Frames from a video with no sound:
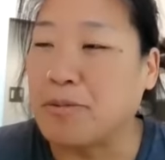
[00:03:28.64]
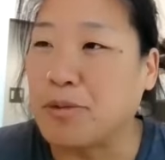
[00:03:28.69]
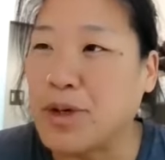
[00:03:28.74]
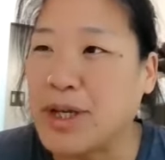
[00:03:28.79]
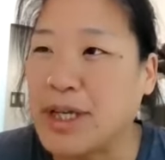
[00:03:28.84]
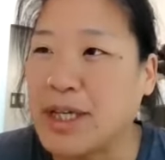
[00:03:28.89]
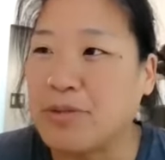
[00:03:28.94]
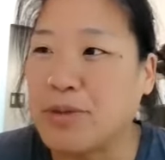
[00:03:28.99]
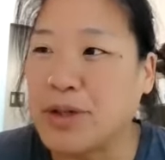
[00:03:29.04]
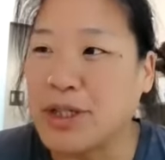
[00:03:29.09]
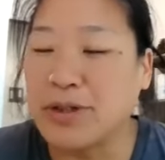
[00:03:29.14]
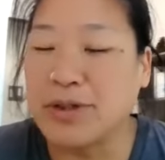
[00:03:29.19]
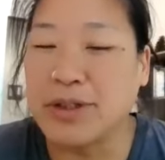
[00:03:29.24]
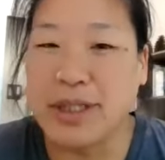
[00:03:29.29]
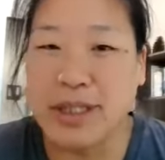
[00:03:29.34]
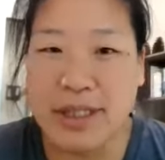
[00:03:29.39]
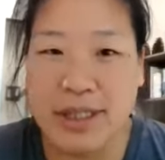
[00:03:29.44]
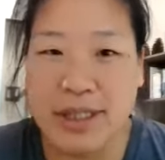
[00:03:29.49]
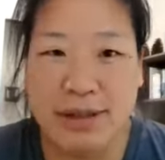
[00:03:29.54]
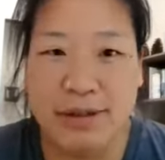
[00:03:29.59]
we do
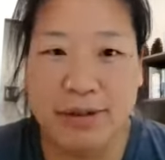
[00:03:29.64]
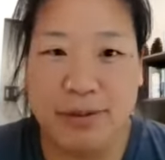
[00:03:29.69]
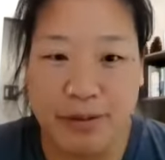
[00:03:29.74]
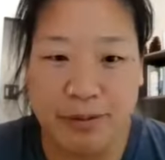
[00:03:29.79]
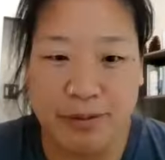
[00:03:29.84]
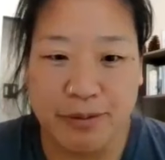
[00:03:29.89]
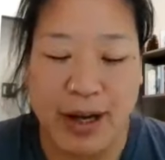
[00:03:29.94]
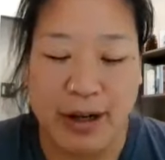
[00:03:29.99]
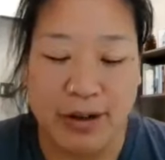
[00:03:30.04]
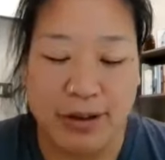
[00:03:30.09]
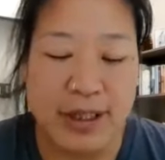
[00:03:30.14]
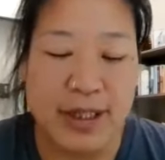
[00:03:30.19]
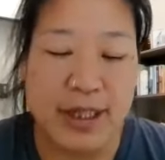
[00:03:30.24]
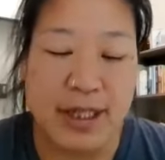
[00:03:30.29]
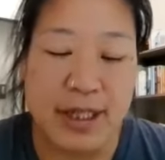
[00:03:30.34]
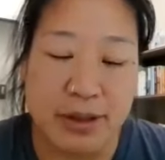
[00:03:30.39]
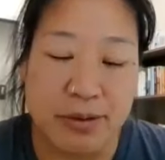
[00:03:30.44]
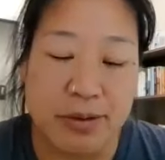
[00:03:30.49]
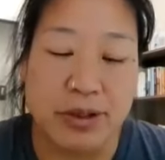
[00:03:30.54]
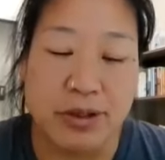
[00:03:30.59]
this. Faculty
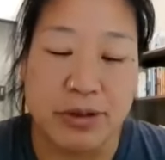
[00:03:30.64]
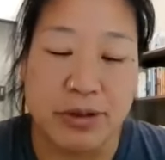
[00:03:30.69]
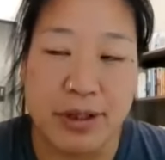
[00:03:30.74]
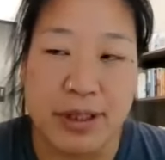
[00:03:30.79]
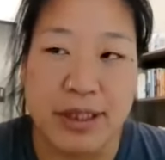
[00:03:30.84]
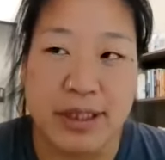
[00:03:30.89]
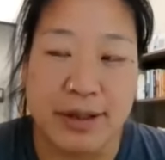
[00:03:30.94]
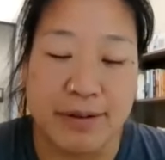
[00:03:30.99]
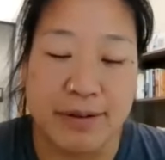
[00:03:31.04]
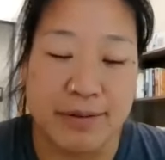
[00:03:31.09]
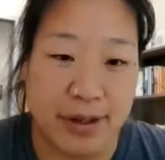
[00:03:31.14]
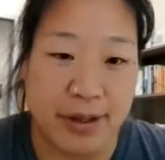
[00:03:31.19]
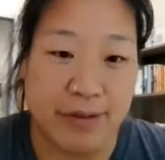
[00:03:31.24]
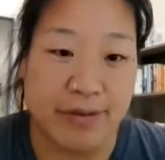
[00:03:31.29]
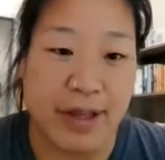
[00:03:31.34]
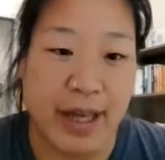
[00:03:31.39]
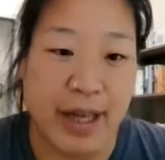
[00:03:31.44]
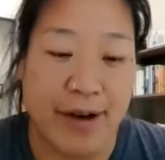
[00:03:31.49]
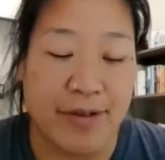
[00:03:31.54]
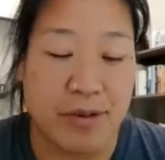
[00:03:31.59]
here will do this
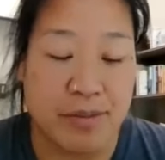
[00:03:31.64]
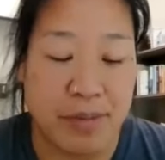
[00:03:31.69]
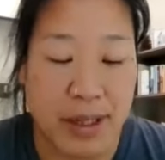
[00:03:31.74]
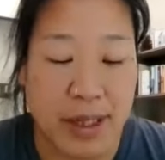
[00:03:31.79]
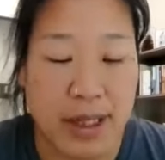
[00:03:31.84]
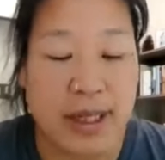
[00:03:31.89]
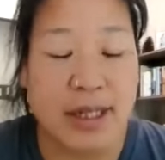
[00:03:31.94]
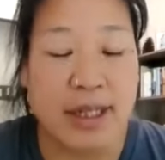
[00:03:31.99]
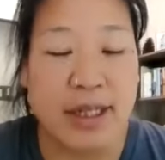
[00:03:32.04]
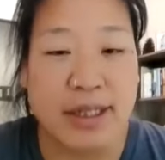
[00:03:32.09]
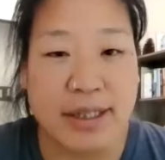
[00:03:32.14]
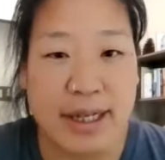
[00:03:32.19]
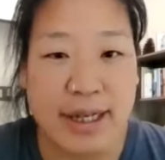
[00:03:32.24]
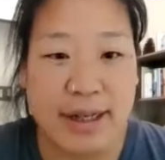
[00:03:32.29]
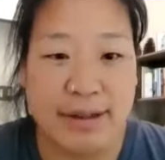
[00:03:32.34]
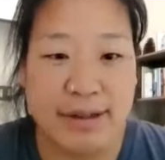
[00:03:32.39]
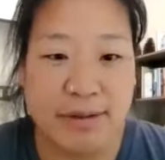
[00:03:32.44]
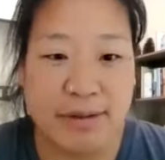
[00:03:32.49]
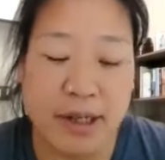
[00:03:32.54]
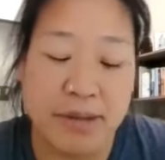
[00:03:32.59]
if they have the money. Is
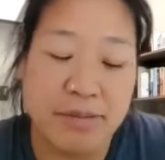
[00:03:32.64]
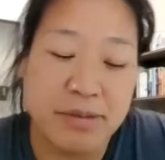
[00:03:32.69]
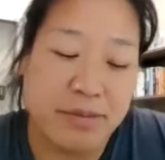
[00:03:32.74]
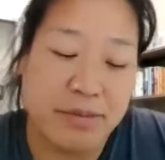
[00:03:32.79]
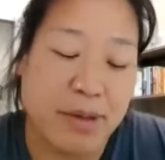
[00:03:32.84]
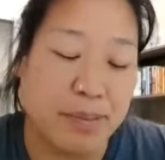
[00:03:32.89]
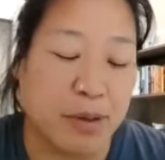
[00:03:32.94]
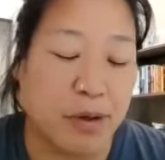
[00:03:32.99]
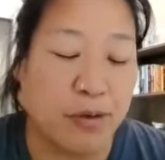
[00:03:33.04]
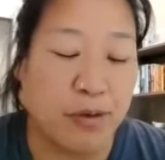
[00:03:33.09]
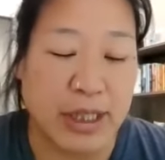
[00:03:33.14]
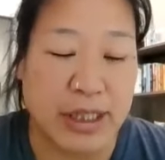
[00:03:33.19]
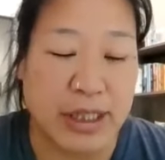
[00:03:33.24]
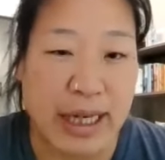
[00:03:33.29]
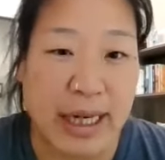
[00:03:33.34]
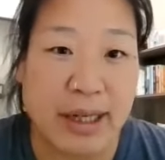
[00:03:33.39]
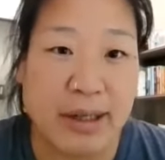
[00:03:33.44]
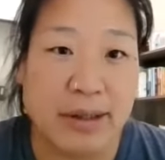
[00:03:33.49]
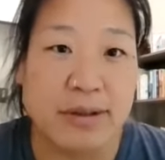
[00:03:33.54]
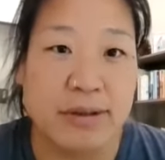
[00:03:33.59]
that sometimes if people reach
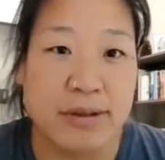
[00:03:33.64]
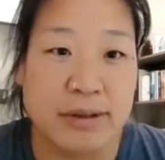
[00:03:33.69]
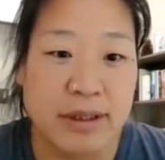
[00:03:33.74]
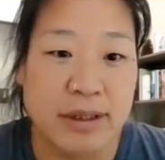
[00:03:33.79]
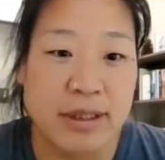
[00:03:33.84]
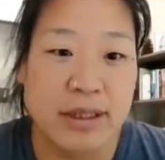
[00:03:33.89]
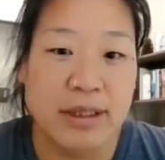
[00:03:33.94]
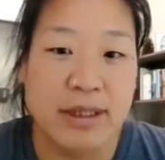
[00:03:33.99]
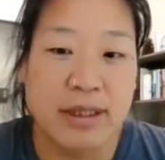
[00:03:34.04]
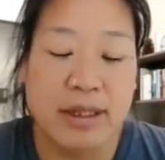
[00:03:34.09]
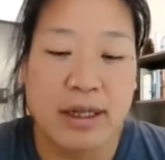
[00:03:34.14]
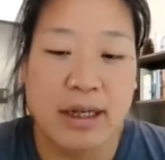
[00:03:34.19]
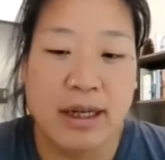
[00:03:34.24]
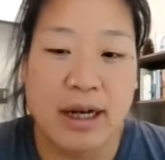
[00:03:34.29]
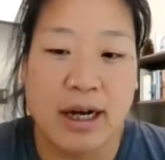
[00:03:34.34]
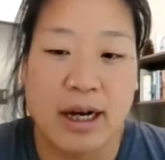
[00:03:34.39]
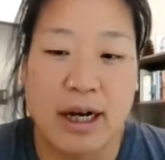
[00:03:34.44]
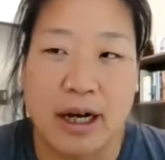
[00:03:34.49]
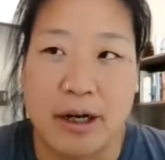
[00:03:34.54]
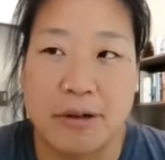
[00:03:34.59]
out,
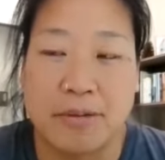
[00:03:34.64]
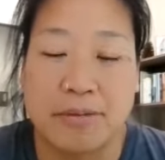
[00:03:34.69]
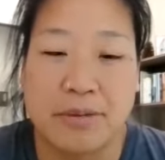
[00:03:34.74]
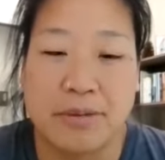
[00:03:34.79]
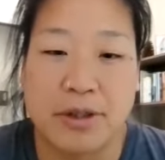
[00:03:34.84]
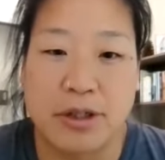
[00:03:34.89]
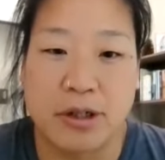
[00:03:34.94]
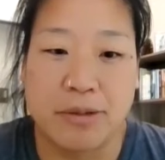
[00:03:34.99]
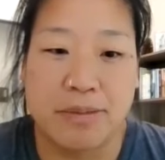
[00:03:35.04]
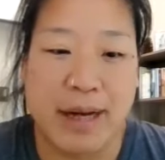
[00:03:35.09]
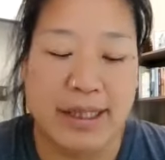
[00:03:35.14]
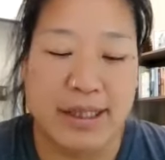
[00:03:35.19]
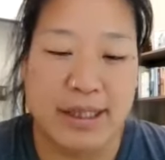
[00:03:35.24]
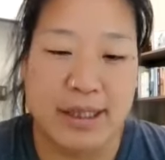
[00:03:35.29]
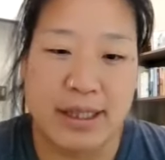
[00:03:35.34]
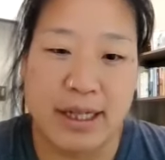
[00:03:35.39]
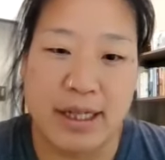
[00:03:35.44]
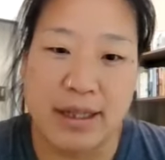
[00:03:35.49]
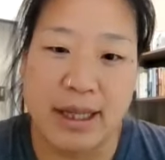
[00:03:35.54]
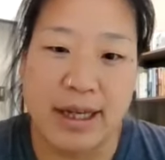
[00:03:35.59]
past
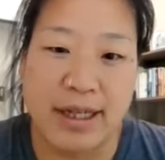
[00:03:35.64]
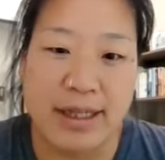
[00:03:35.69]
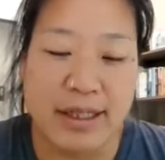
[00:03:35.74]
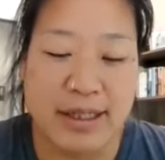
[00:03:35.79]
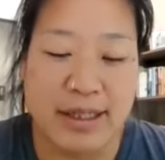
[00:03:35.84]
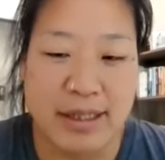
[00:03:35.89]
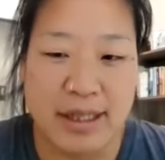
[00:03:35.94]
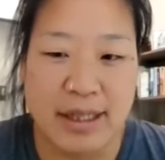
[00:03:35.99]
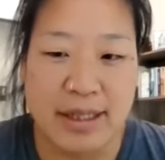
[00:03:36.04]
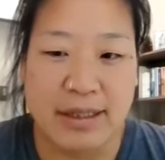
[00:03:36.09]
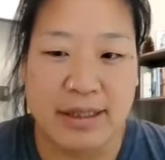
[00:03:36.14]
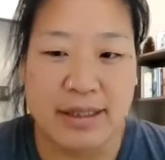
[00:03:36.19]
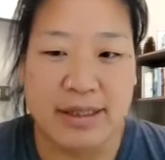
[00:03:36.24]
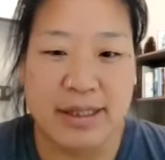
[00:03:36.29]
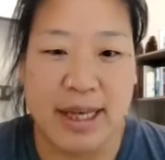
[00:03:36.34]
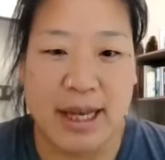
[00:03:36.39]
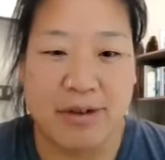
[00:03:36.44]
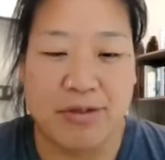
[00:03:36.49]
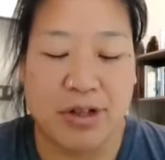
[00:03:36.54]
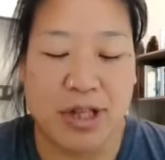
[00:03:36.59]
the deadline and
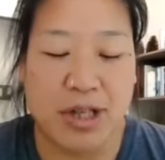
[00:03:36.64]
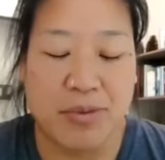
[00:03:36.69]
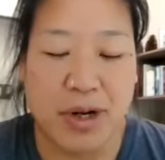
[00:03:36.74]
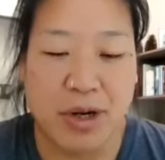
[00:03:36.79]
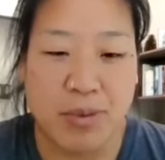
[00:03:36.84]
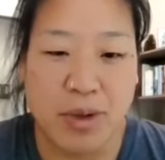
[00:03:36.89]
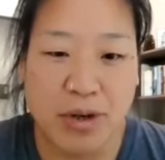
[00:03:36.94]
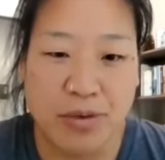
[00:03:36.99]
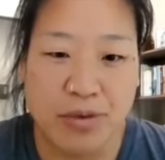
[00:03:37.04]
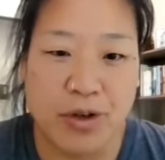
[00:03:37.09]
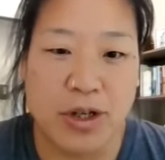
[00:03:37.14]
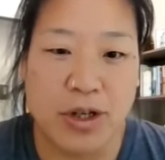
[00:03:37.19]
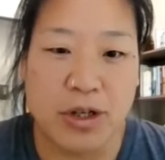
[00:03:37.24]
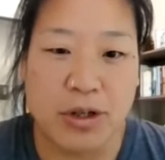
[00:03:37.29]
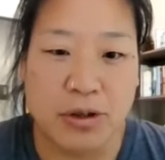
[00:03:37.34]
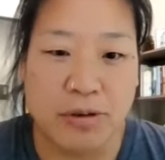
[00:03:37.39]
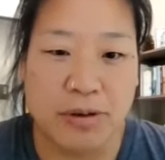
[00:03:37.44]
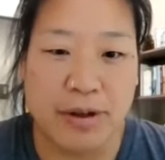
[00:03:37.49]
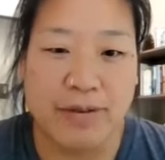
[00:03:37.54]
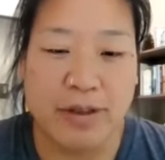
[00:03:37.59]
say, I really want to work for
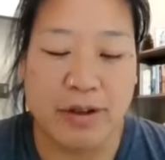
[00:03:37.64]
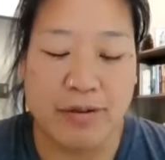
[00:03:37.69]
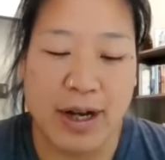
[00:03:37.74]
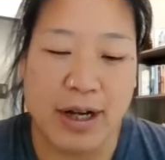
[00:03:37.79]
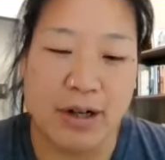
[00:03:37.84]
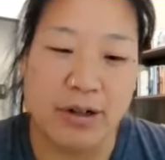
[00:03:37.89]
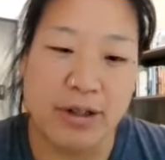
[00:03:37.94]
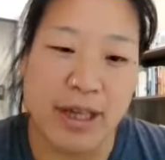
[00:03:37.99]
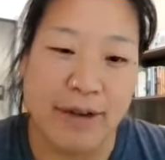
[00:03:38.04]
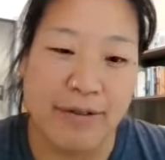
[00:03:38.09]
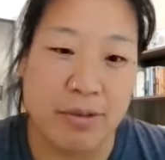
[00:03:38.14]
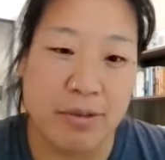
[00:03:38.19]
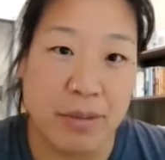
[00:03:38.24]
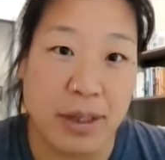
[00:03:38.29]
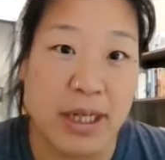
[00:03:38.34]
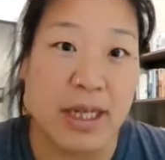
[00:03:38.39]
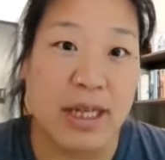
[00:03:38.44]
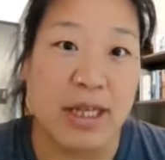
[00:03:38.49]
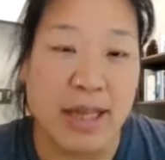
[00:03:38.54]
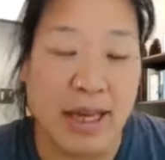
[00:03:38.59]
you. If the faculty have the
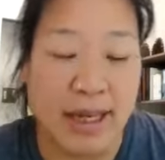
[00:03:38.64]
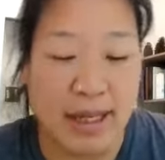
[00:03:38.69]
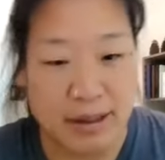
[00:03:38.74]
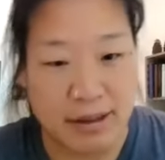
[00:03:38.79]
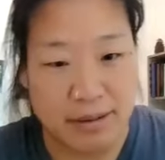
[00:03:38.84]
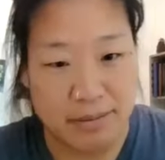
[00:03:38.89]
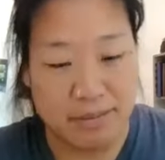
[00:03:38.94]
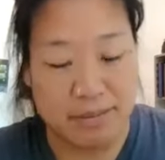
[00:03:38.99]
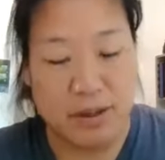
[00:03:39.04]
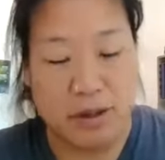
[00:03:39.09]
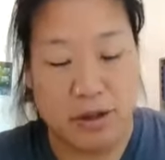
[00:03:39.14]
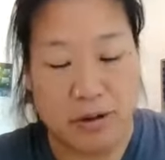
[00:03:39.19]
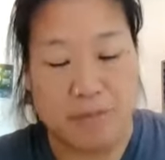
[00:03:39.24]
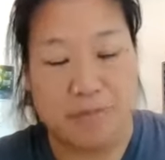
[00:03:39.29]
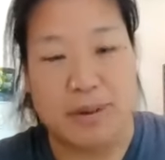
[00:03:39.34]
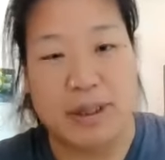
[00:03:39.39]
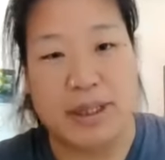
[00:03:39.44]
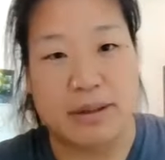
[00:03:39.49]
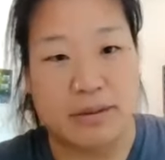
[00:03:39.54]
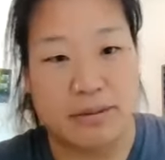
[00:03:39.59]
money, they can
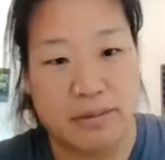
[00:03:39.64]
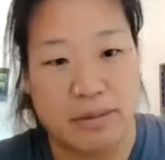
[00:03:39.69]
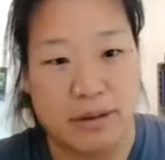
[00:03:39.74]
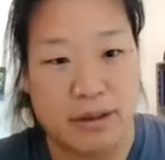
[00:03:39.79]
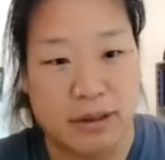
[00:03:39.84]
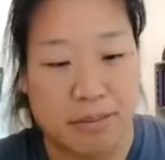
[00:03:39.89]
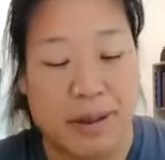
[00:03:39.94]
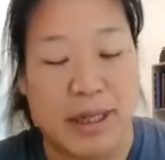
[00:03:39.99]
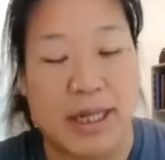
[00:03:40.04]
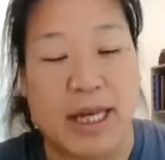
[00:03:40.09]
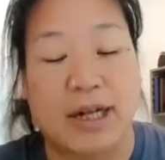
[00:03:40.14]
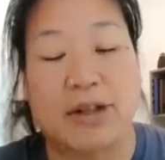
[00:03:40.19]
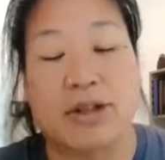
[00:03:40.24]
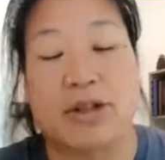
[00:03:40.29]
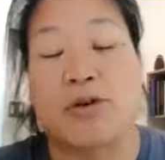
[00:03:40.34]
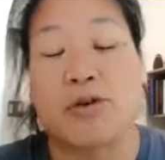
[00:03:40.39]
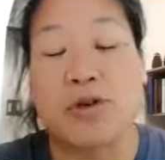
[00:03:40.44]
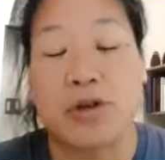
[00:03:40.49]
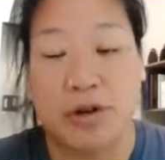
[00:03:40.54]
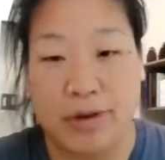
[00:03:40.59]
put the money out of
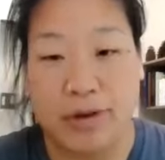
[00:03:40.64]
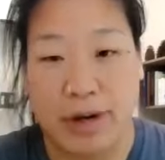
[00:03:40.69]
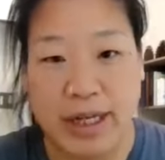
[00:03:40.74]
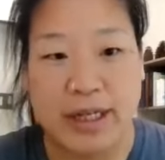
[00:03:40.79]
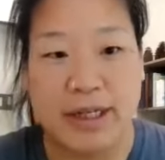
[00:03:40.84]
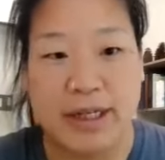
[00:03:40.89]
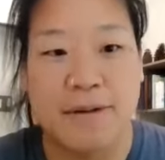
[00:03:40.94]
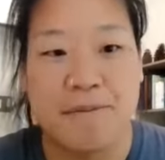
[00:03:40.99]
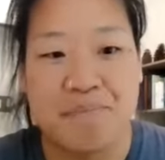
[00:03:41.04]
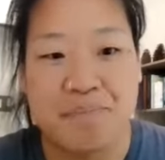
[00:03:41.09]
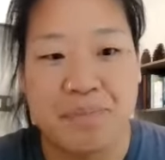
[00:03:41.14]
their own grant,